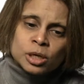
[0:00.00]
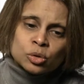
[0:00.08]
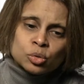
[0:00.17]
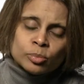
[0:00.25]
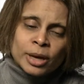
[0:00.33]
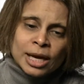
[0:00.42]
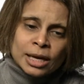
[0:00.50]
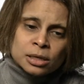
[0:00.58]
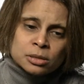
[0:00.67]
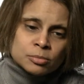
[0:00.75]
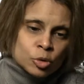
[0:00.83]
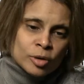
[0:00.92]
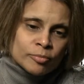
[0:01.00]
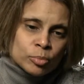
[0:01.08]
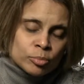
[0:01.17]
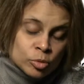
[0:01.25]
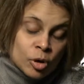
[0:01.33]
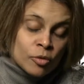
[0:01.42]
who
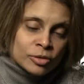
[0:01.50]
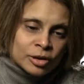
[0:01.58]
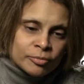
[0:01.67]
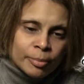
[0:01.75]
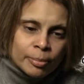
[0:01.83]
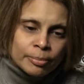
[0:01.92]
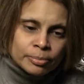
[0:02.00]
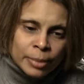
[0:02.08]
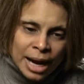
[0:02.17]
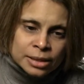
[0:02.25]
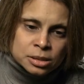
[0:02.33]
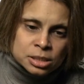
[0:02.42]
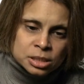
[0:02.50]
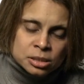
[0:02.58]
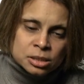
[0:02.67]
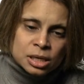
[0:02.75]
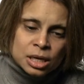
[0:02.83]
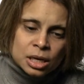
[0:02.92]
often have back
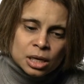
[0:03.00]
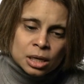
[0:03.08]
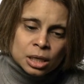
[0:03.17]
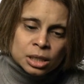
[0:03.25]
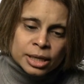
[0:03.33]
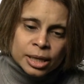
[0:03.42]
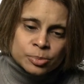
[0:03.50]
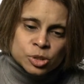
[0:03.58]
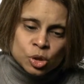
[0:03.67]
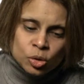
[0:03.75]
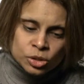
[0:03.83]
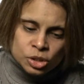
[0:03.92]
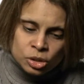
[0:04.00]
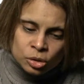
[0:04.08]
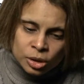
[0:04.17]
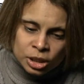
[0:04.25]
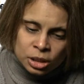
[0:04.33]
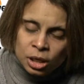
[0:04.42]
disease, It helps doctors to
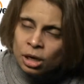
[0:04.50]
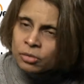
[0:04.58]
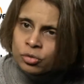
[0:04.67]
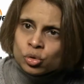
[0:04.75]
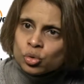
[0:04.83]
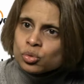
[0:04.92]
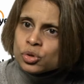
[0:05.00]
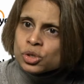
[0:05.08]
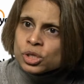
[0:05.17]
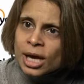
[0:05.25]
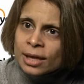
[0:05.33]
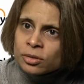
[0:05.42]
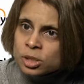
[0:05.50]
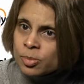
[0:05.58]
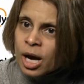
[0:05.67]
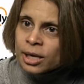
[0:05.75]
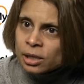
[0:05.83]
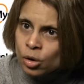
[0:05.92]
look at nerve roots and the
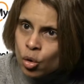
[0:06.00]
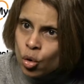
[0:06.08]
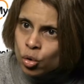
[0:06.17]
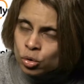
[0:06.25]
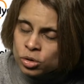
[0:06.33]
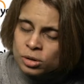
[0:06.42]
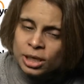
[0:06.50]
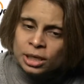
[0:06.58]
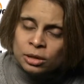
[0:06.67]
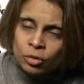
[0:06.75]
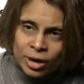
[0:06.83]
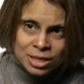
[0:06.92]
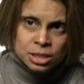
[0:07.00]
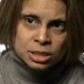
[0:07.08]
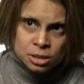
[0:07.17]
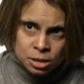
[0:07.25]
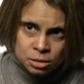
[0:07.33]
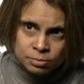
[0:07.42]
spinal cord in great
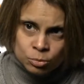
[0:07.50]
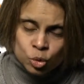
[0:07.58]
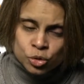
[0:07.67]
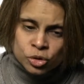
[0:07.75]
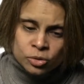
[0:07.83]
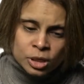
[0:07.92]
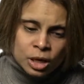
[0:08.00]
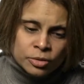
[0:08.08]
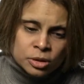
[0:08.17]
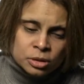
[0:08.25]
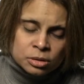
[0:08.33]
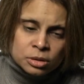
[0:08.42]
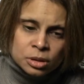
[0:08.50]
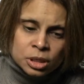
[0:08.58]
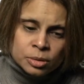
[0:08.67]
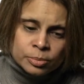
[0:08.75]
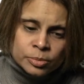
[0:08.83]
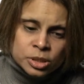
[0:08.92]
detail, more so than other
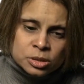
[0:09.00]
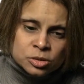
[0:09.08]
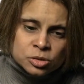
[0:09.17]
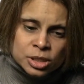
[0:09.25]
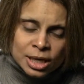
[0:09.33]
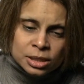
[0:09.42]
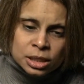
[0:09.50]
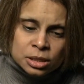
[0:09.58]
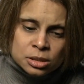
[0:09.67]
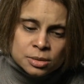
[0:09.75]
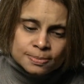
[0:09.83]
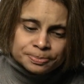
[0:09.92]
techniques.